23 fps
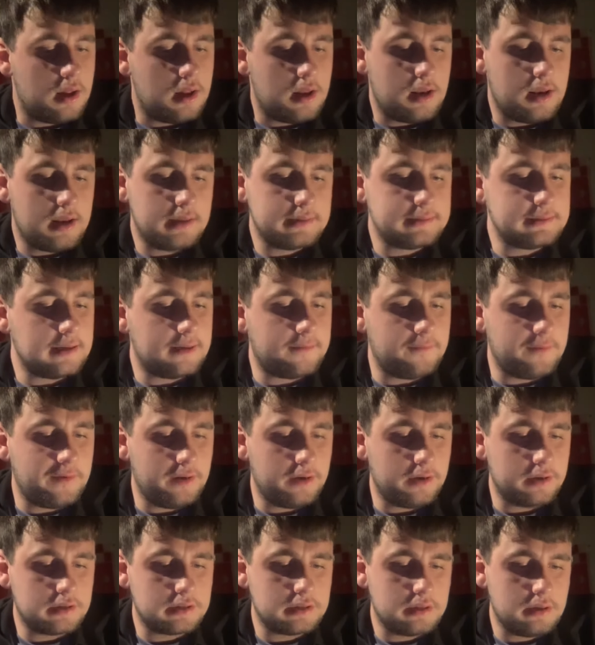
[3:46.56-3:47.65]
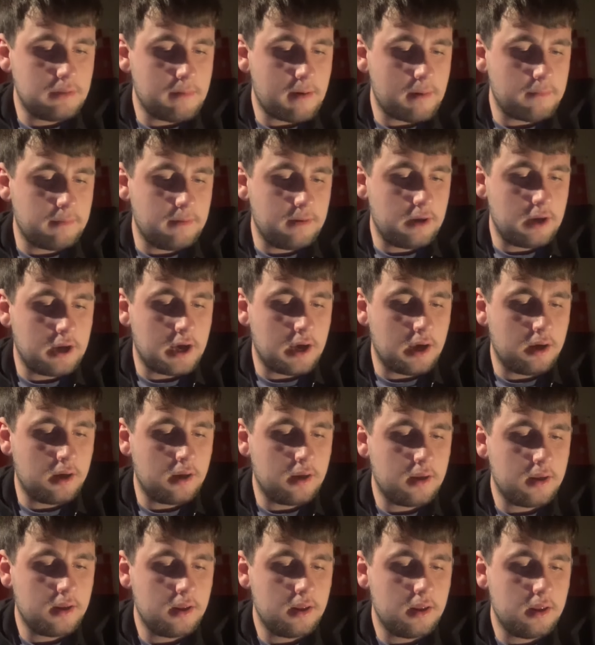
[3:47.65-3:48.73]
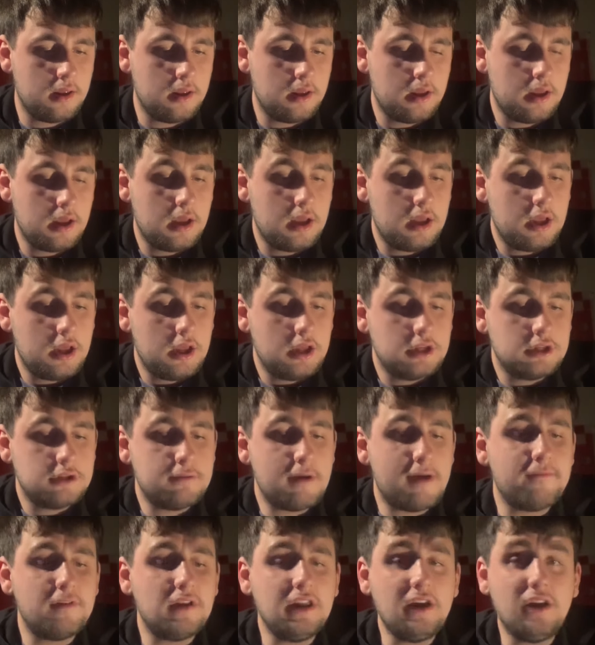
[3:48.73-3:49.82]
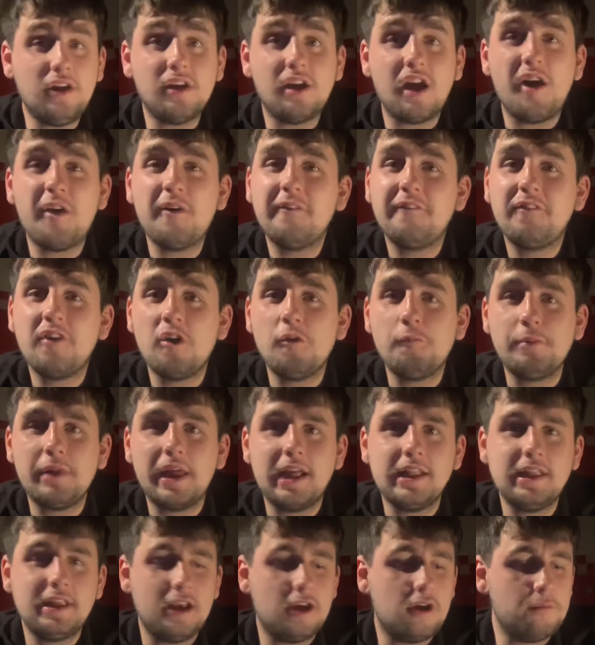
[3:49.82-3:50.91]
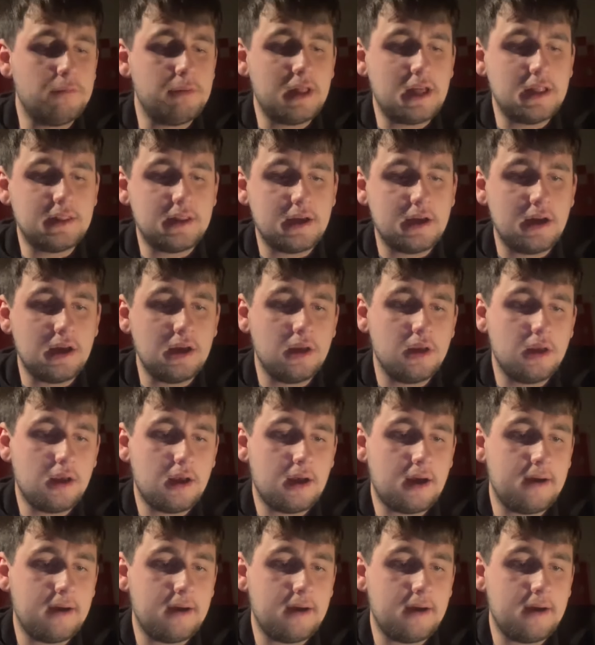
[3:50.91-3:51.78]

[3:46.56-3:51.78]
let's have a look, see what we got. So we have a little go of Oh Bloody Oh Bladder.